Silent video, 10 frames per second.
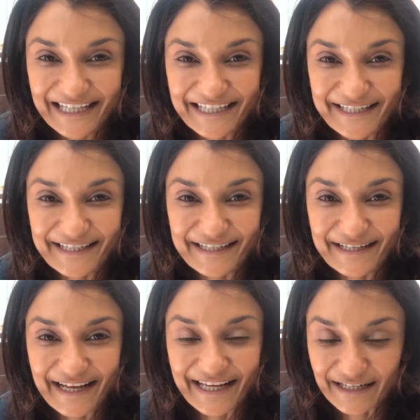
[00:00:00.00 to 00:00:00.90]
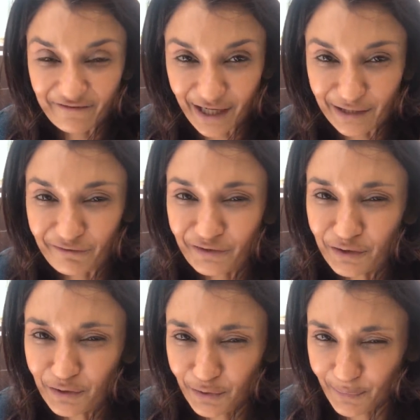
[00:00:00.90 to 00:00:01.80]
and I've gotten a
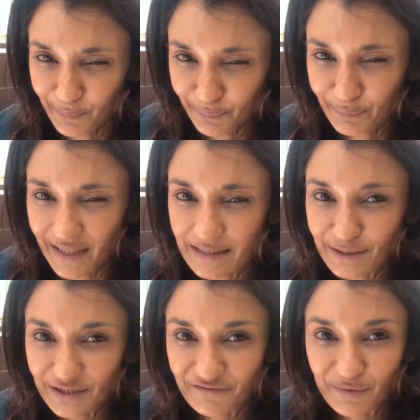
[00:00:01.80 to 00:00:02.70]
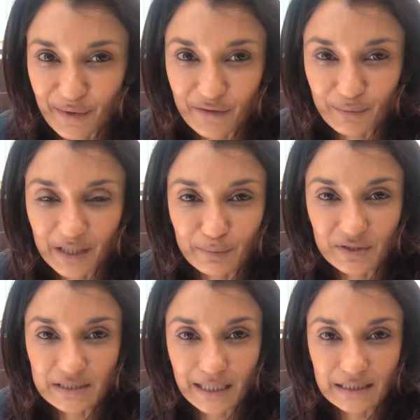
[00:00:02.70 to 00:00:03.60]
few messages from other
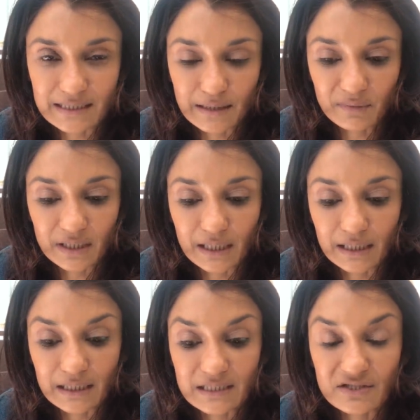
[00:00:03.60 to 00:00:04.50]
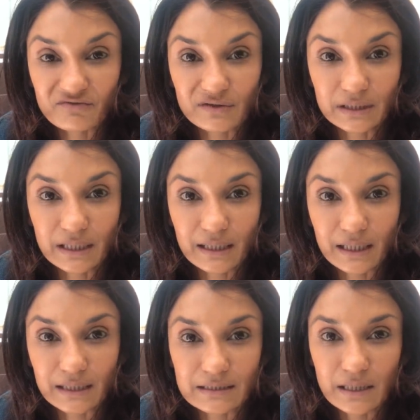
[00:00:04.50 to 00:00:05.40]
people saying the same thing, is the feeling
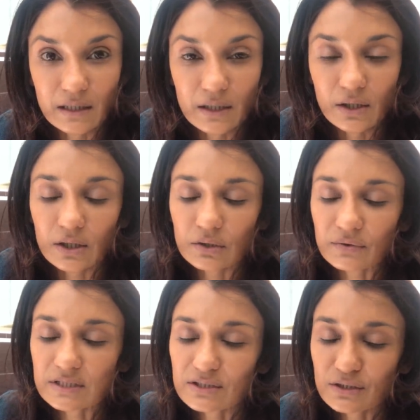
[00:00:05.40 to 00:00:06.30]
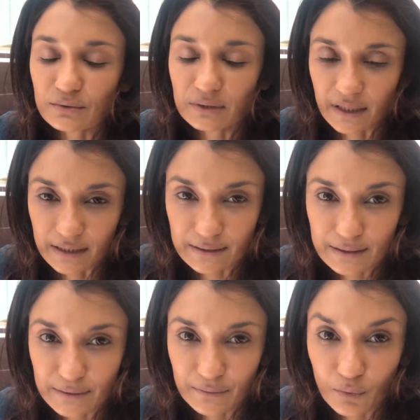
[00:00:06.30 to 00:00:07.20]
that, oh, it's too
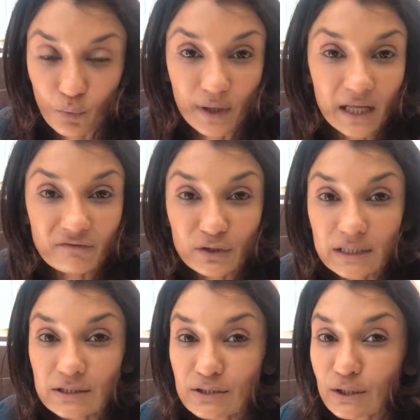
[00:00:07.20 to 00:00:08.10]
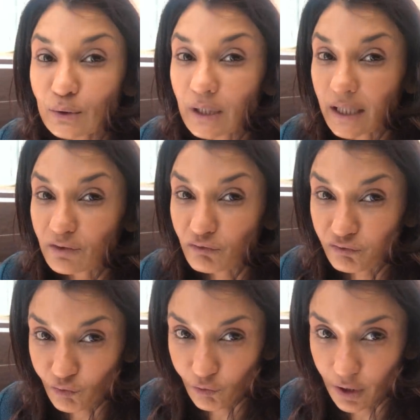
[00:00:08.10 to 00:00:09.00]
late. Whatever it's too late
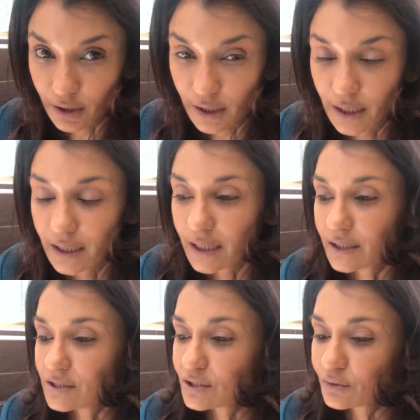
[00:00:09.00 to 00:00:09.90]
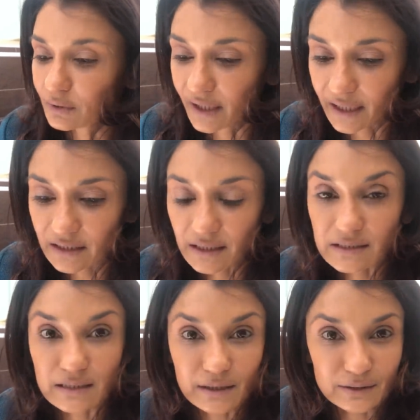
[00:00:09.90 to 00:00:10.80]
for, it's too late,
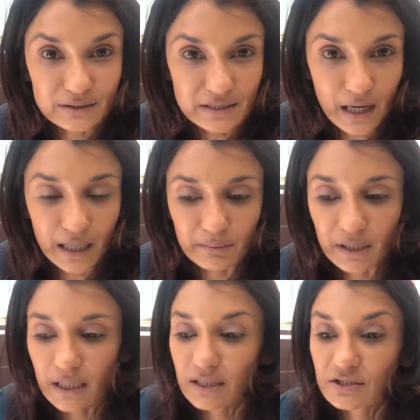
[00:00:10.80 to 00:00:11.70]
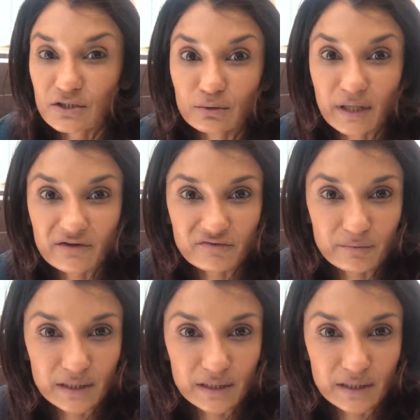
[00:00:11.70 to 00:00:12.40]
it's not a good time, it's too late for